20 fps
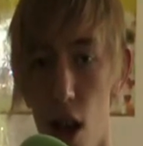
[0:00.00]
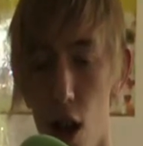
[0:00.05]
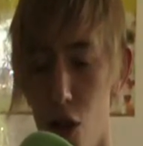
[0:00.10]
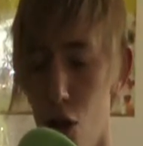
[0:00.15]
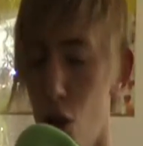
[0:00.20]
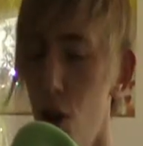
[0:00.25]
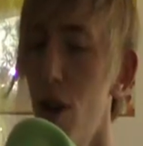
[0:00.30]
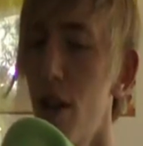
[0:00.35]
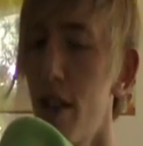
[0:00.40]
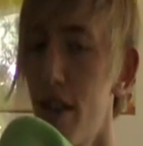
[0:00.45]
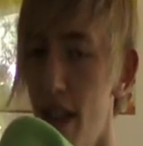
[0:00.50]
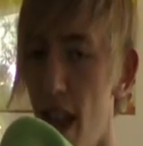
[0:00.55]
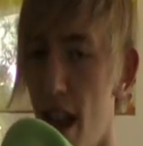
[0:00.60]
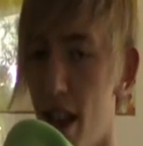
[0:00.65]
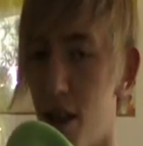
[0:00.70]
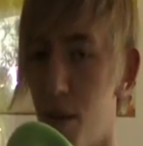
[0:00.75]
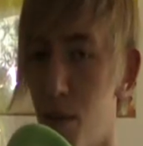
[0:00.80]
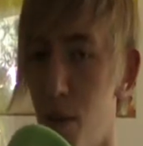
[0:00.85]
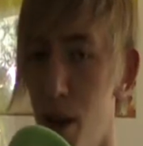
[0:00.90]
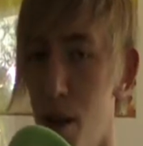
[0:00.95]
Join us
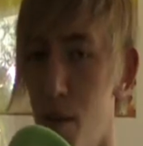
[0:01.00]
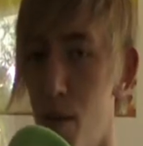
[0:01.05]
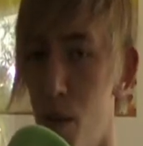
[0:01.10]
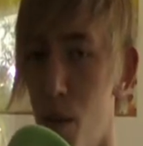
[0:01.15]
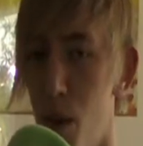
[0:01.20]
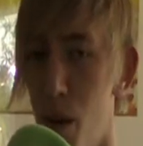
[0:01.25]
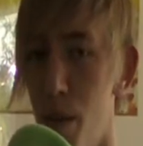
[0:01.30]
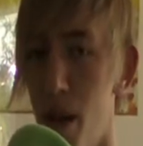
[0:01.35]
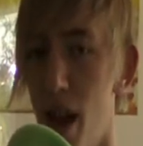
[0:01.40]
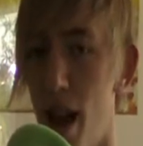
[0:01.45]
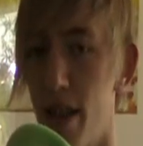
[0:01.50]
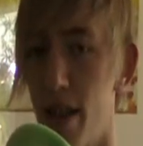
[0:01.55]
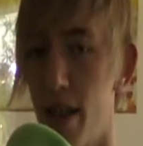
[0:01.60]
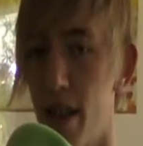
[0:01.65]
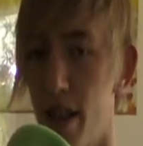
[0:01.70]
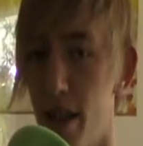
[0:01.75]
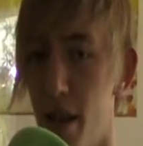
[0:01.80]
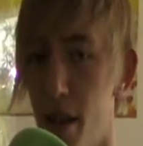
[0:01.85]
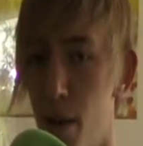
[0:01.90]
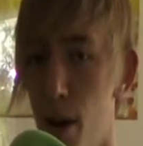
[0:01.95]
next week when we'll be
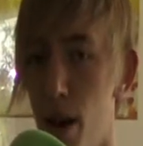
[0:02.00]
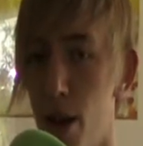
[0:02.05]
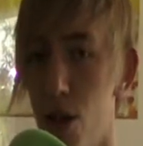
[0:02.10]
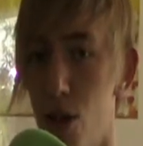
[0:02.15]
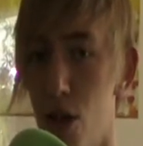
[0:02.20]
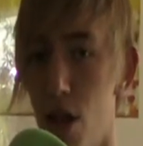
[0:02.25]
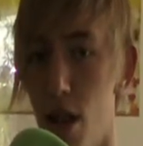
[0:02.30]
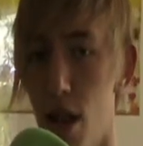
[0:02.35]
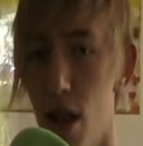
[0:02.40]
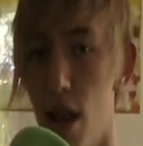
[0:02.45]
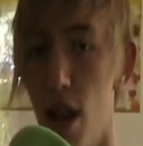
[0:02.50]
asking the question,